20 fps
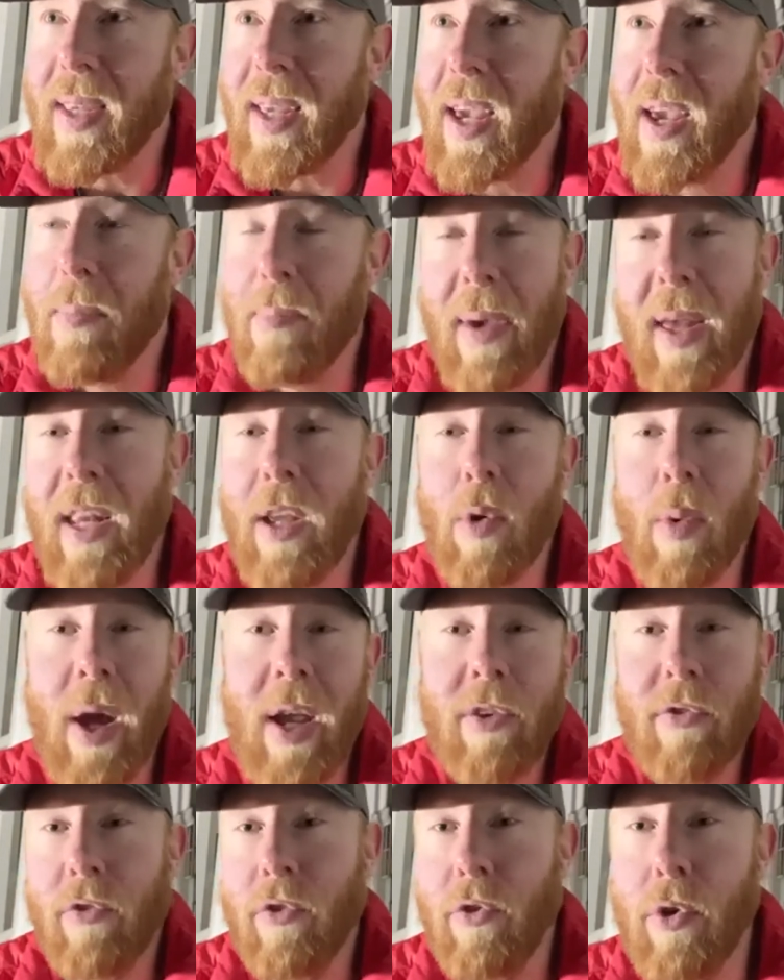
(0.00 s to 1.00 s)
in many
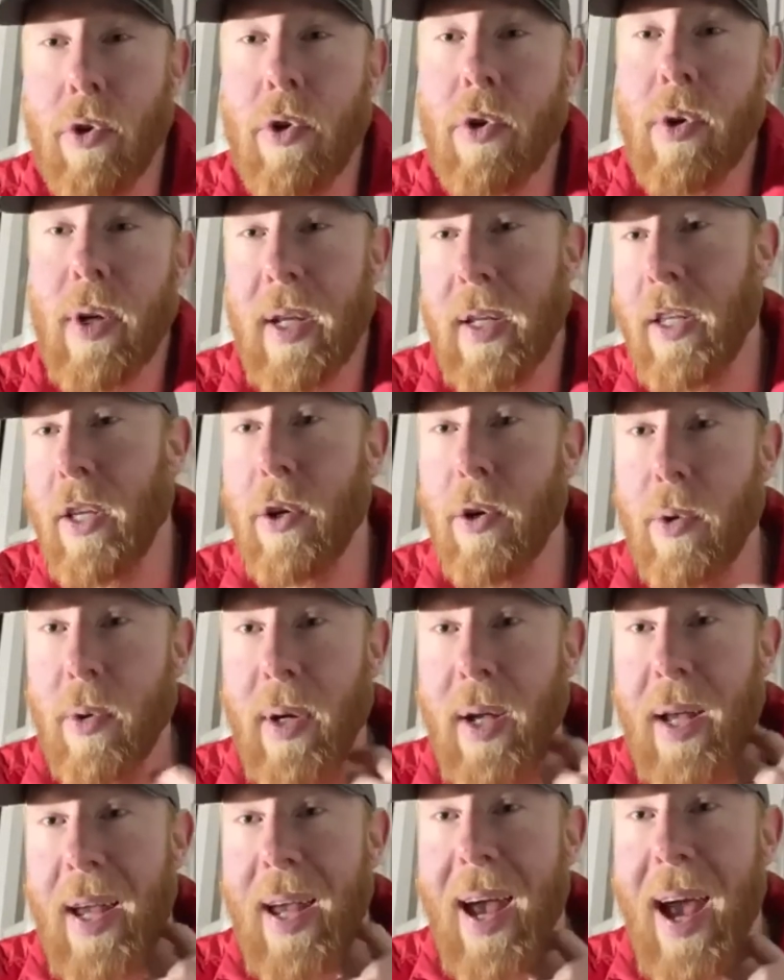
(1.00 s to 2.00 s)
ways, neutering you
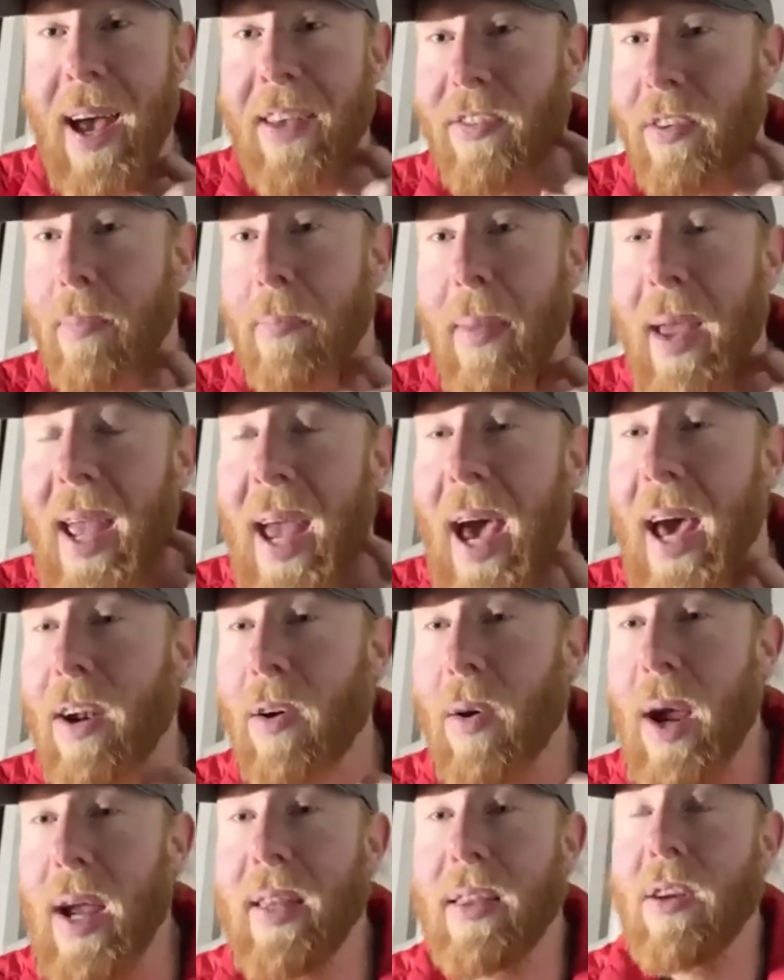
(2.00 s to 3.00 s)
as a man,
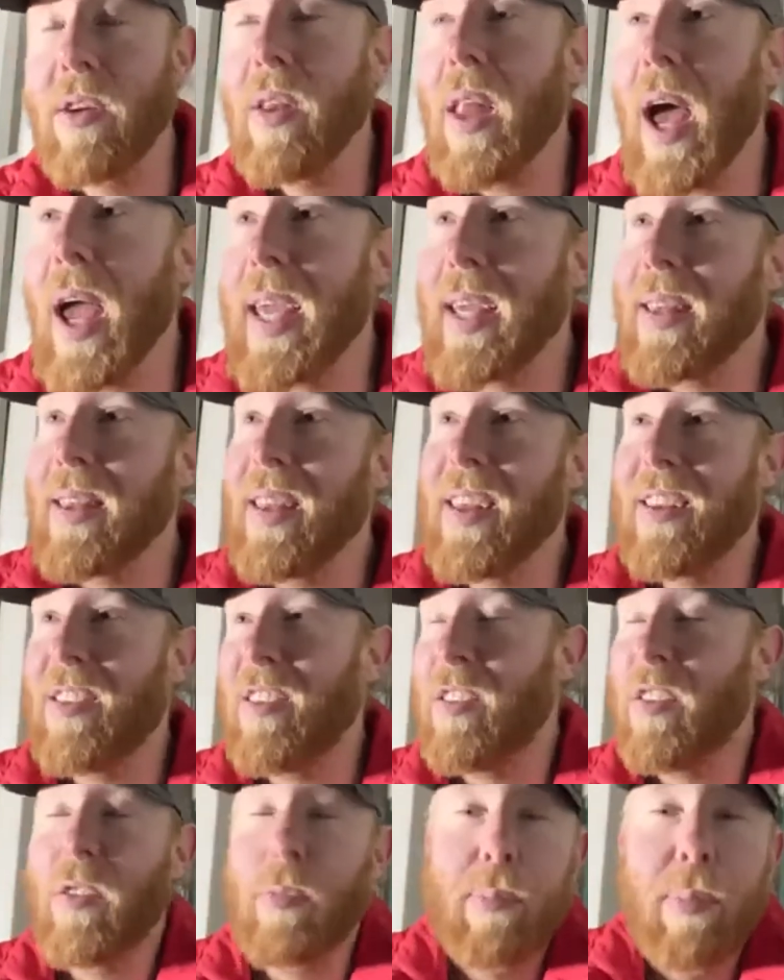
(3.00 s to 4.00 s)
right? They're like,
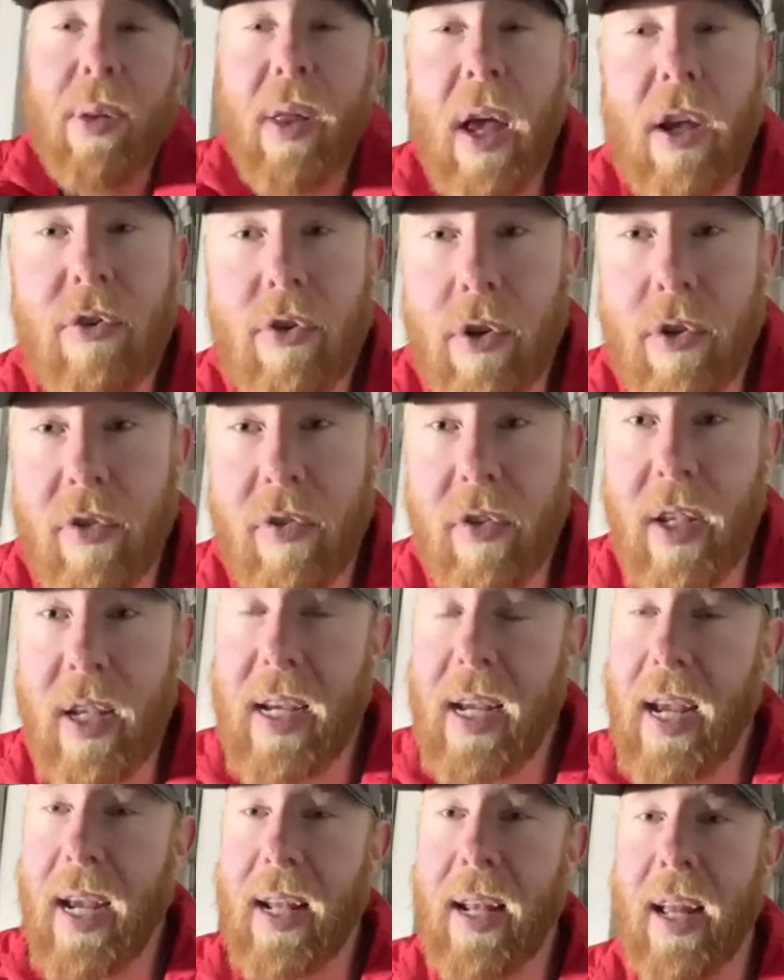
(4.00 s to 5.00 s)
it's just pleasure
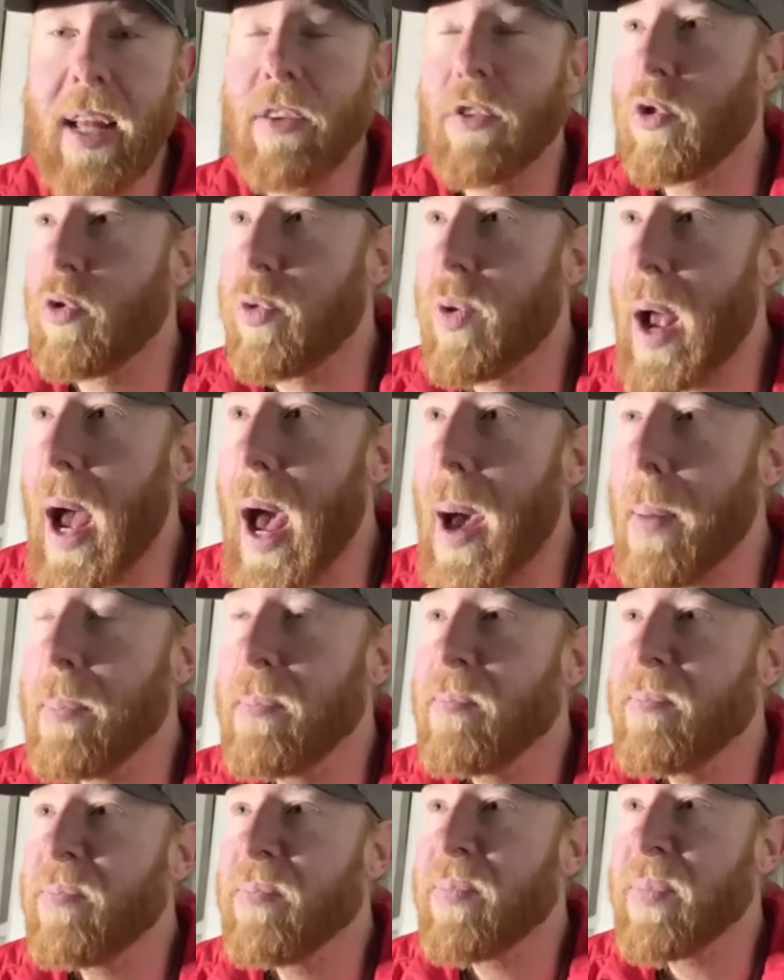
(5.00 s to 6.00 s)
seeking, it's
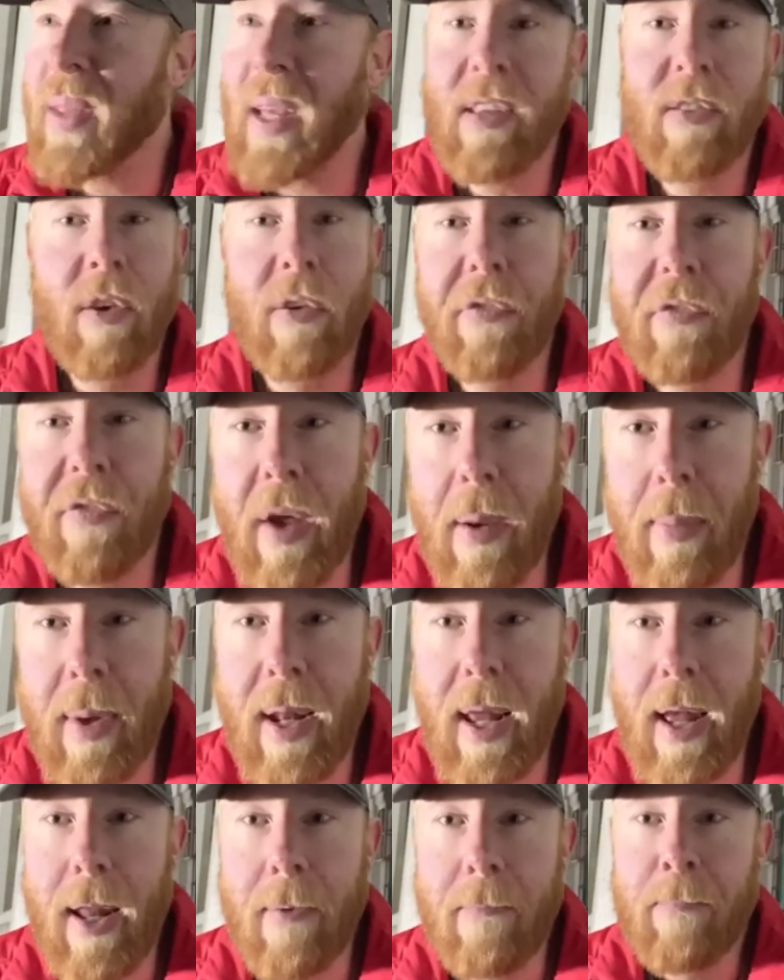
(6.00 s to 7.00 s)
crap, it's
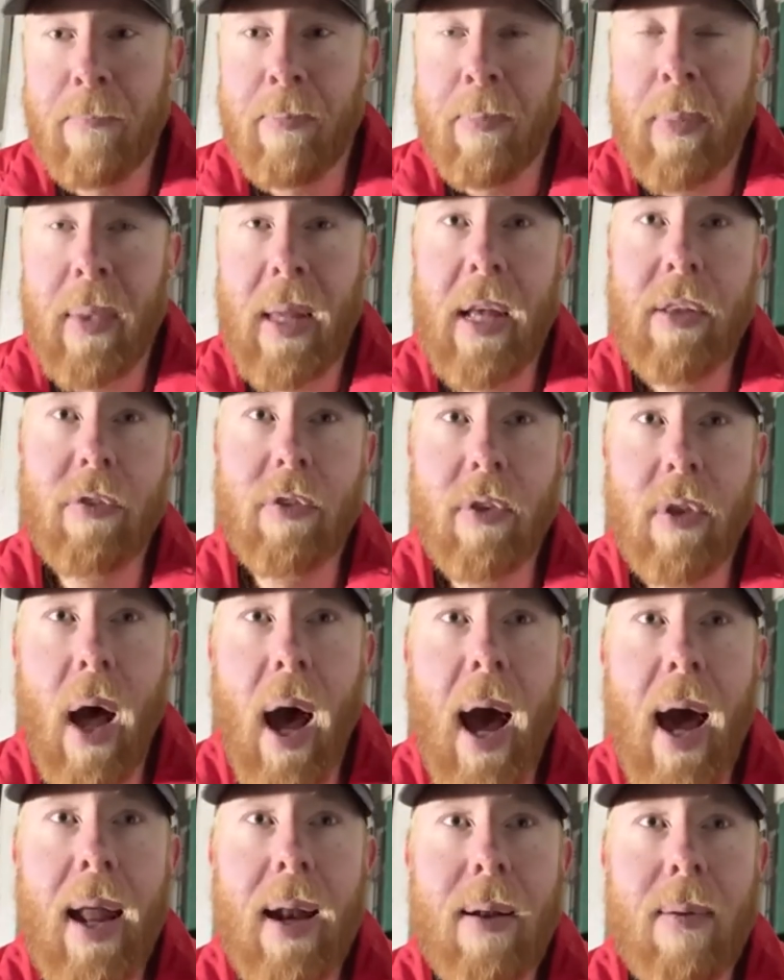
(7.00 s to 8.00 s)
effeminate, it's
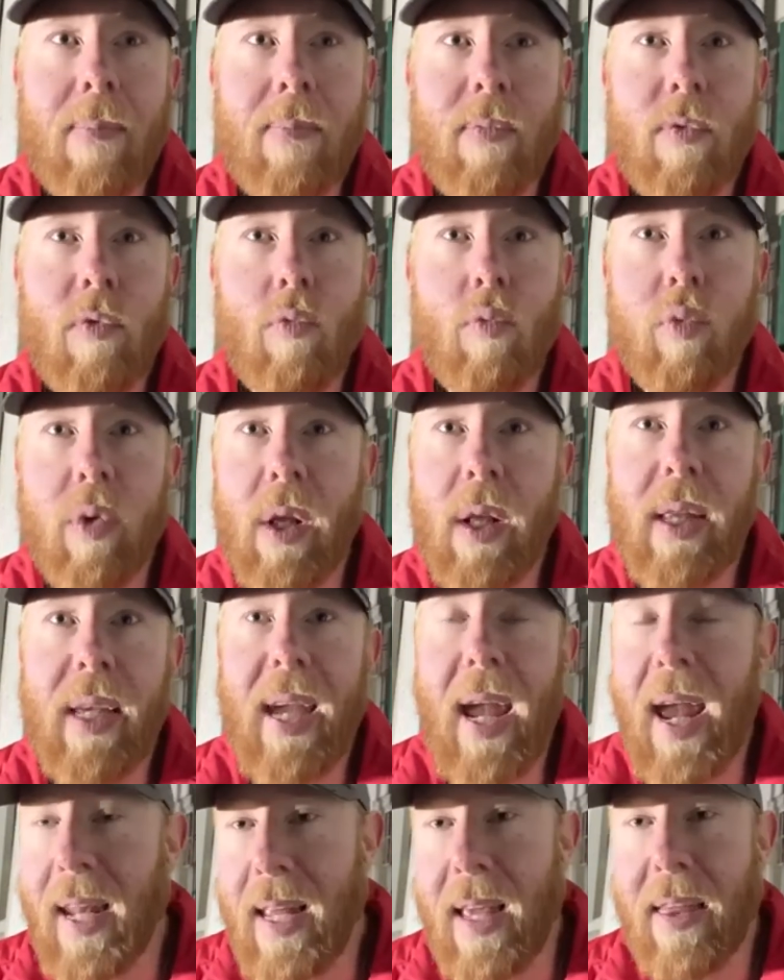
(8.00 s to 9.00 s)
not
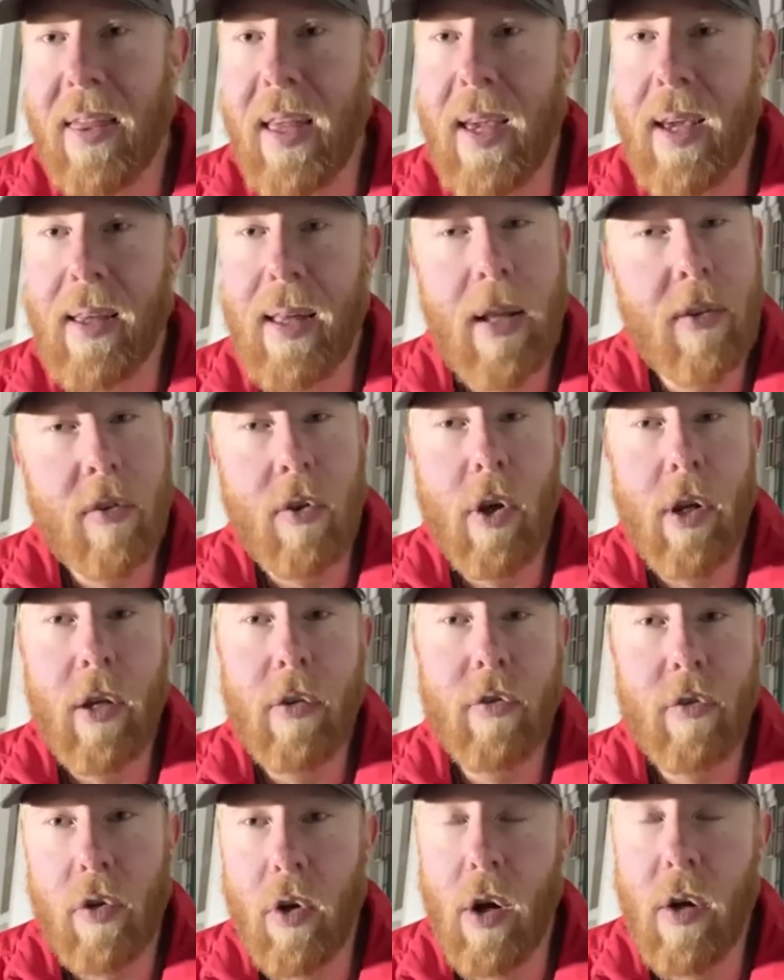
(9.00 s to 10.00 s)
really anything that's going
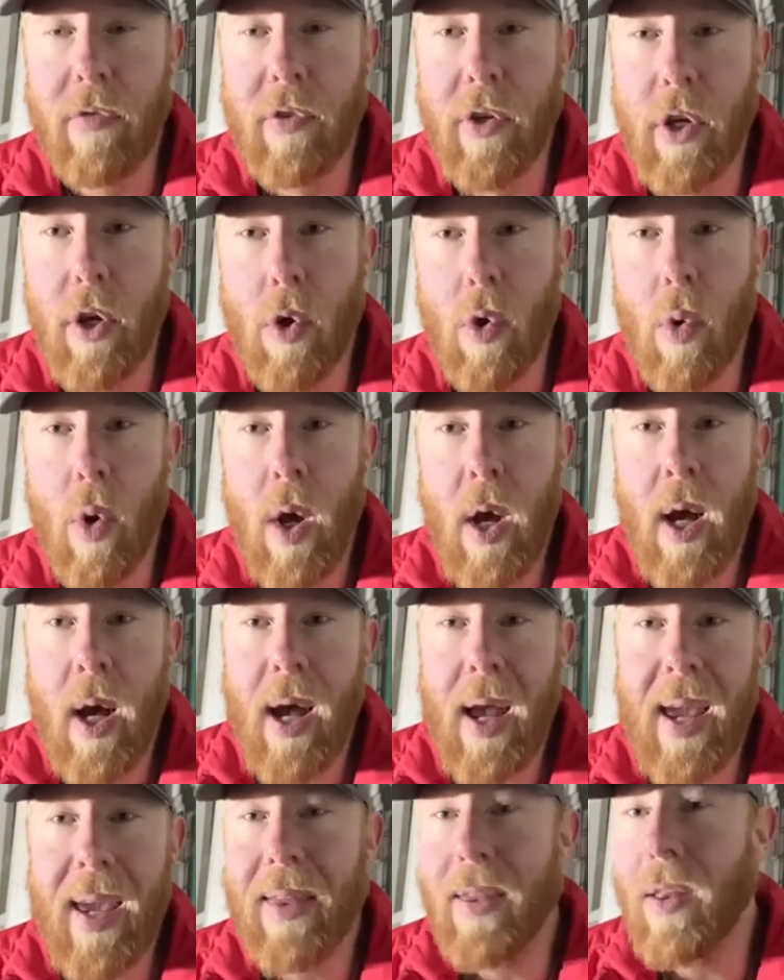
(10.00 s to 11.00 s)
to serve you
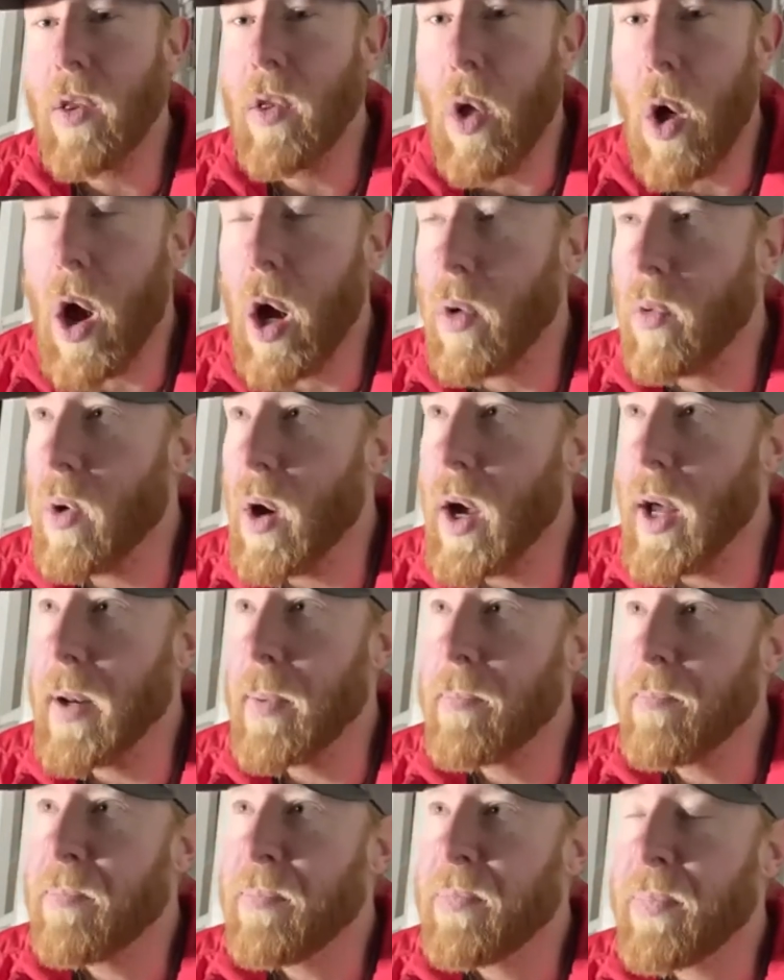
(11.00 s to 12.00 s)
in the long run.
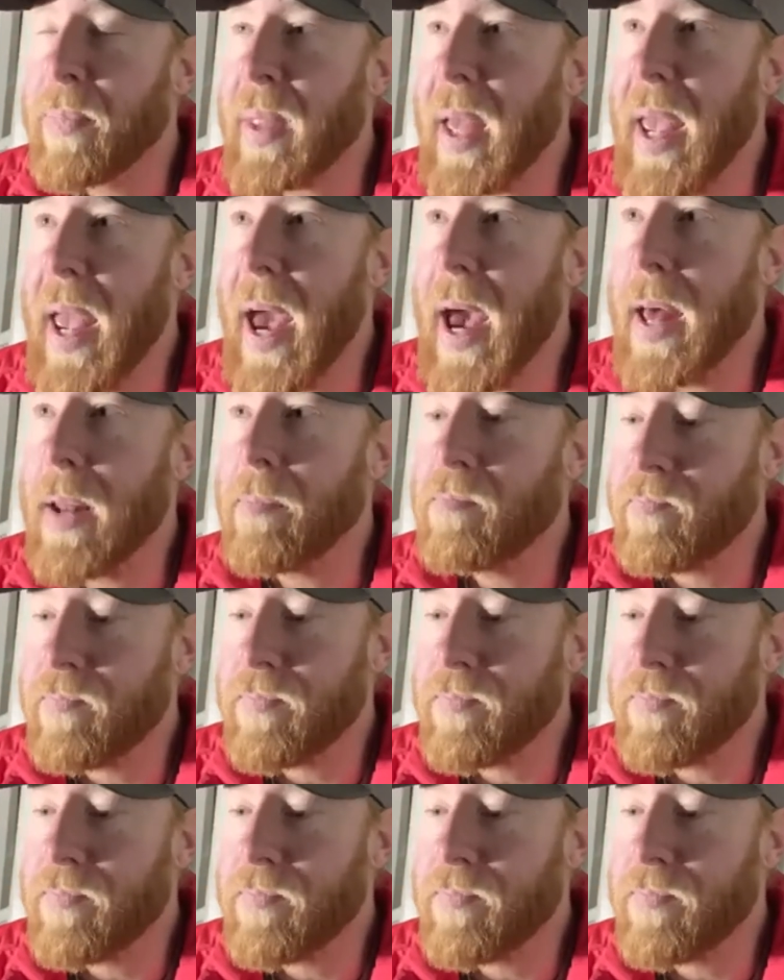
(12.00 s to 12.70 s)
And